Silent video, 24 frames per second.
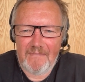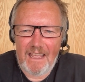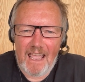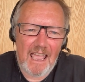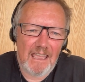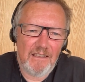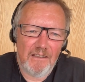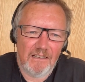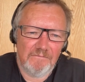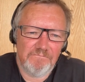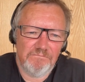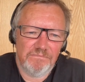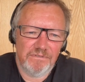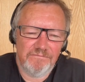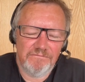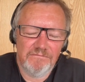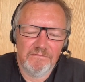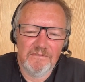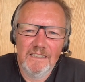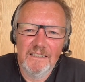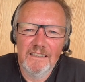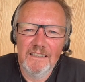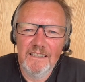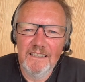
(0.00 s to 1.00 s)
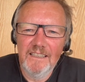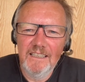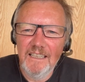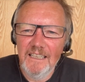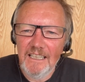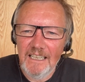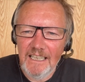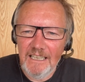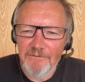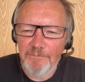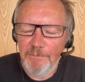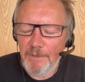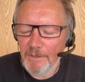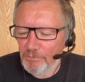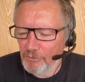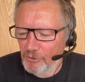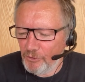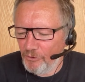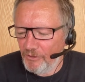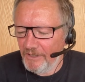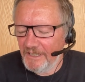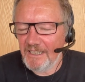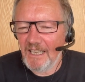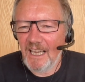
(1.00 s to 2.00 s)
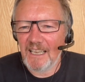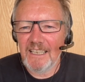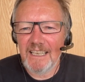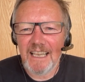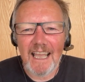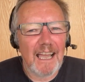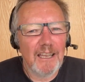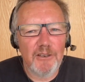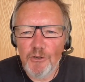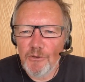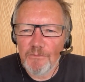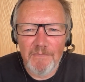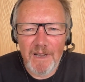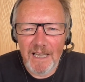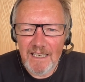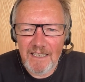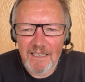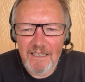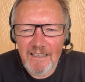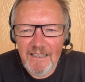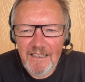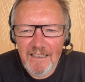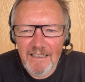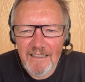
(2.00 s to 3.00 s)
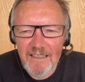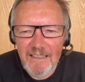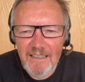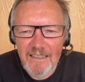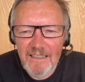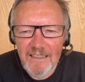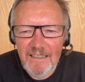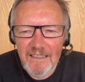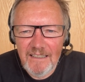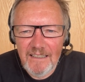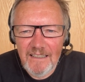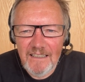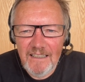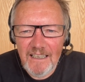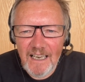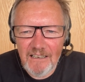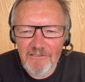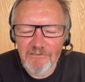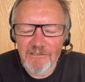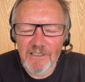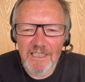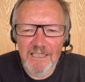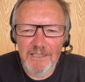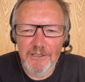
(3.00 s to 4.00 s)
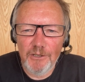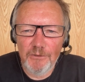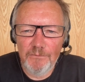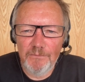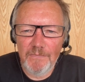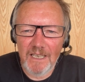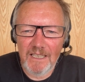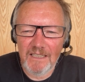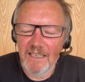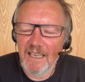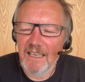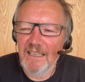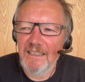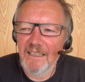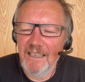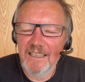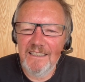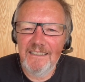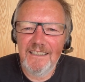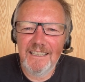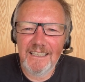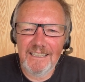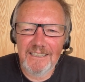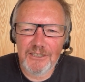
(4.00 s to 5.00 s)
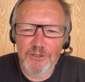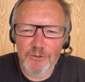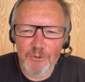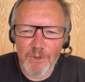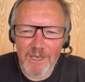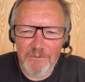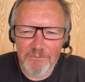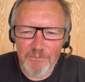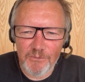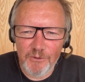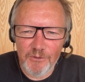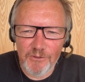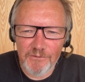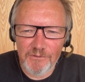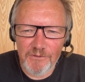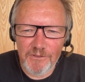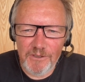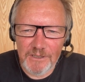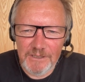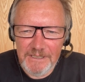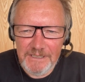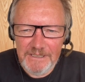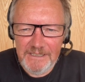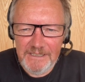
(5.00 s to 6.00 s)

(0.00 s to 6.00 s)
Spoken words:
if people call it ugly, I don't mind. I really don't mind. I think it's quite beautiful.